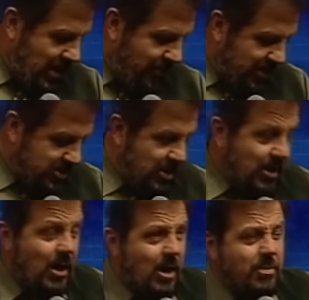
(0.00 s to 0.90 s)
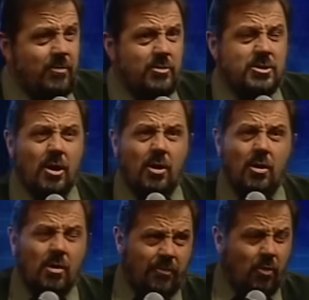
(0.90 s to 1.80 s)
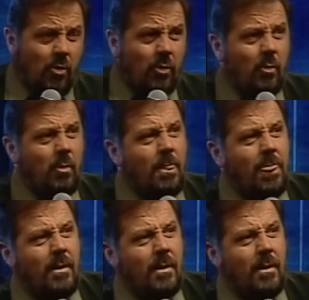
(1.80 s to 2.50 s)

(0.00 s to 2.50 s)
if I sing a beautiful song for you.